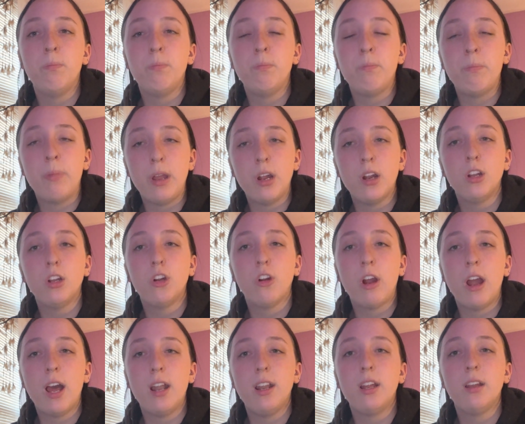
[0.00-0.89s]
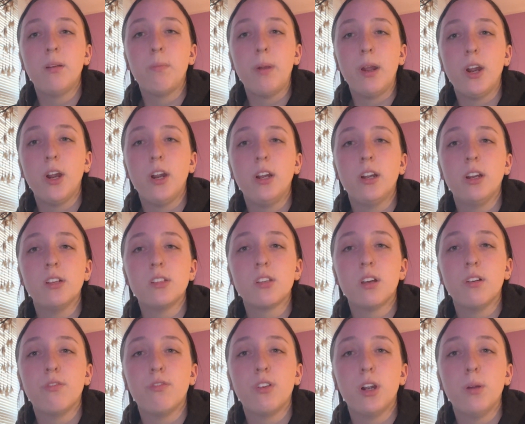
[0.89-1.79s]
bureaucratic barriers,
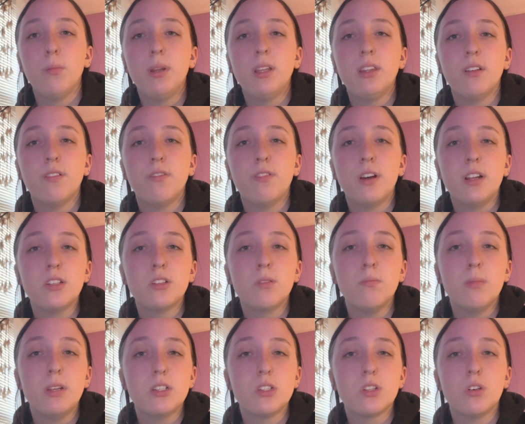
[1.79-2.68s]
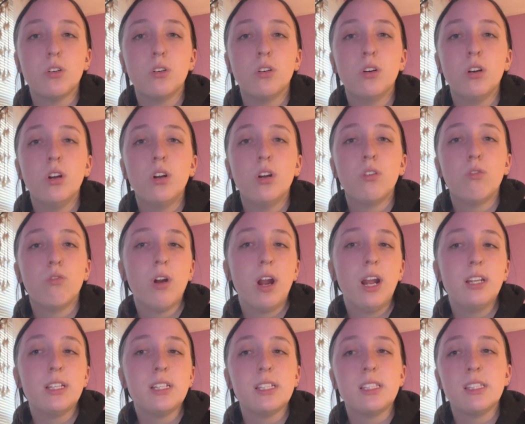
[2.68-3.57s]
affirming the fundamental
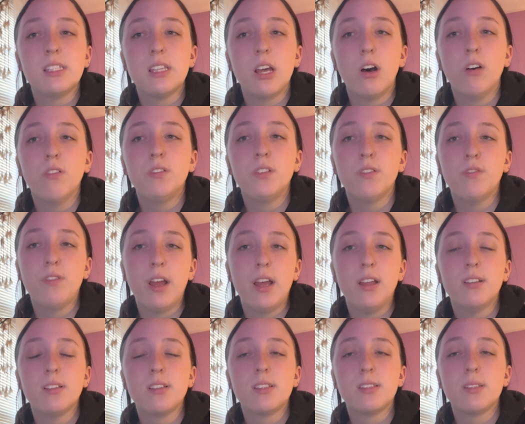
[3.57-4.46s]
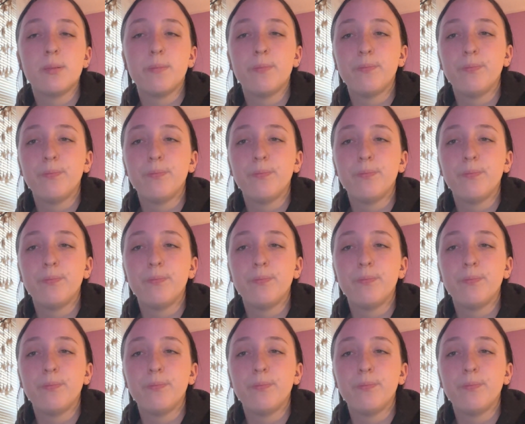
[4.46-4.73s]
right to self-defense.